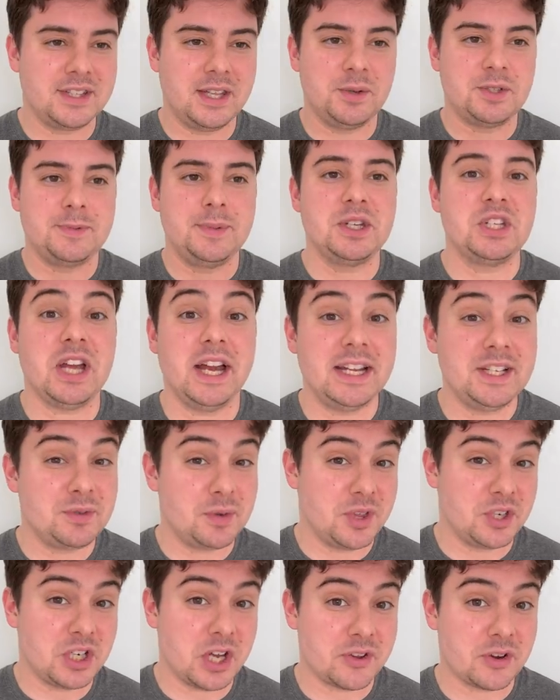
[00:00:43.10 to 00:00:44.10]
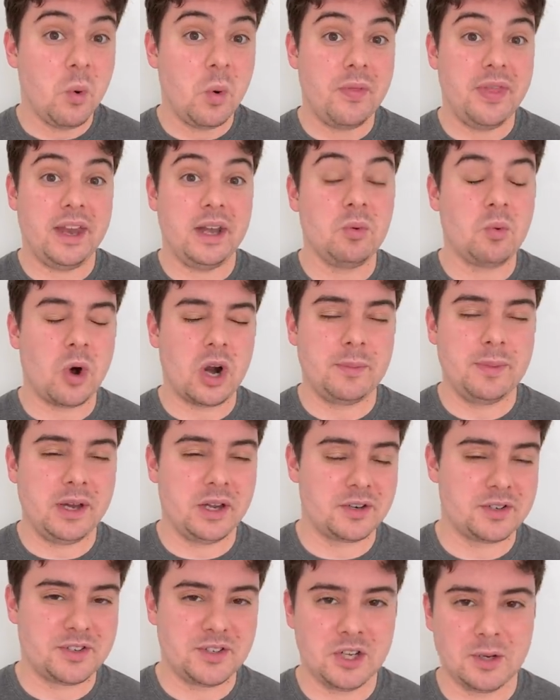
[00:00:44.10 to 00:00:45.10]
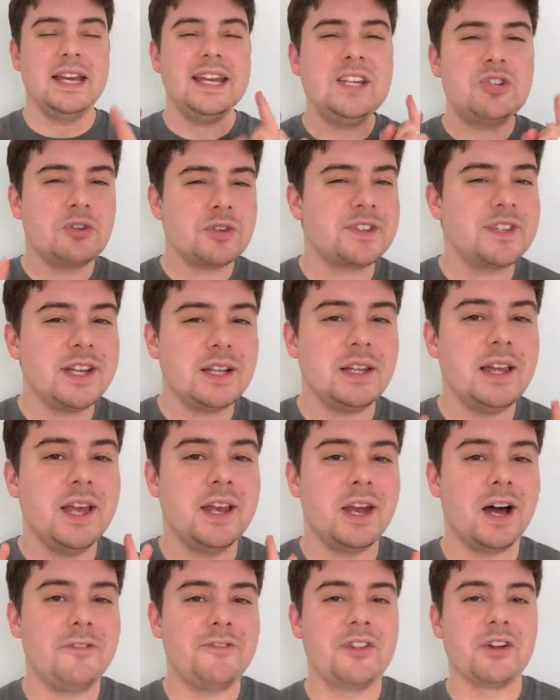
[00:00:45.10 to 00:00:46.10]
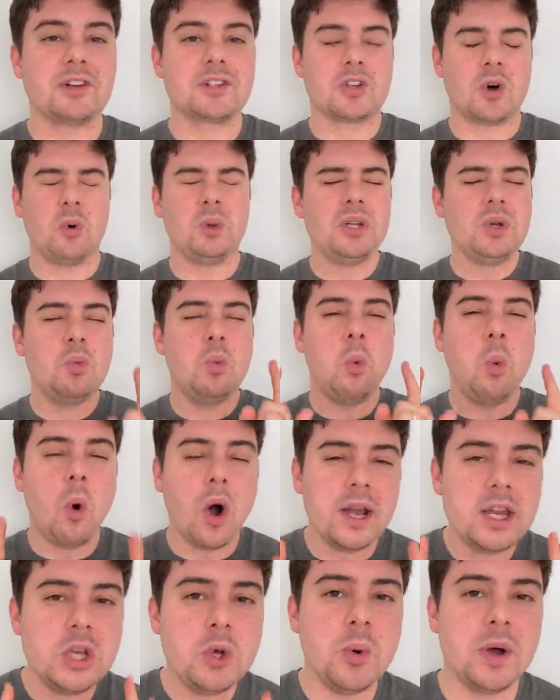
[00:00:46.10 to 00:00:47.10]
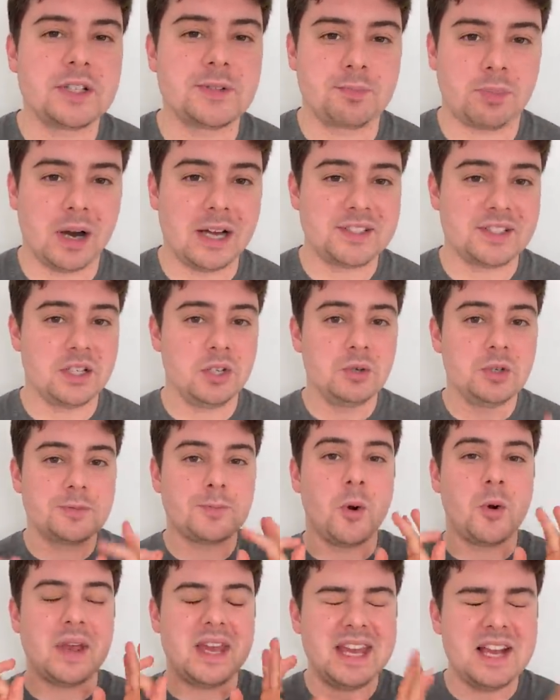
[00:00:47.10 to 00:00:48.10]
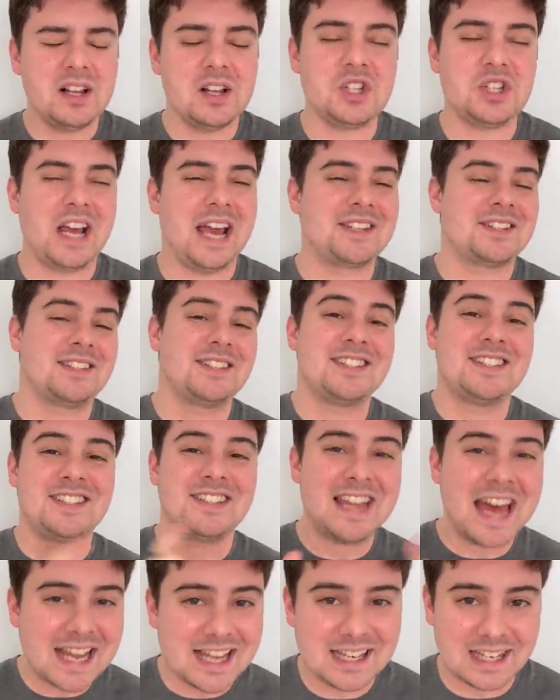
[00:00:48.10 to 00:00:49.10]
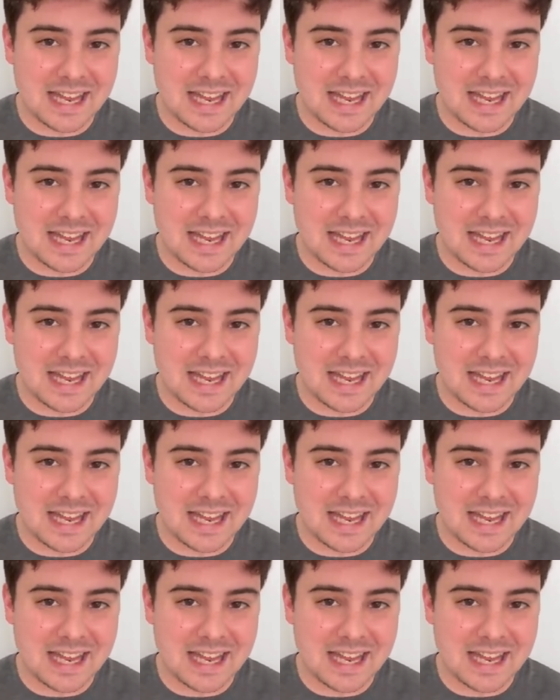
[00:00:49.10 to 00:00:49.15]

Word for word: they would speak Chinese with each other when they didn't want to be understood. Interesting Interestingly enough, there is only one US president who spoke English as a second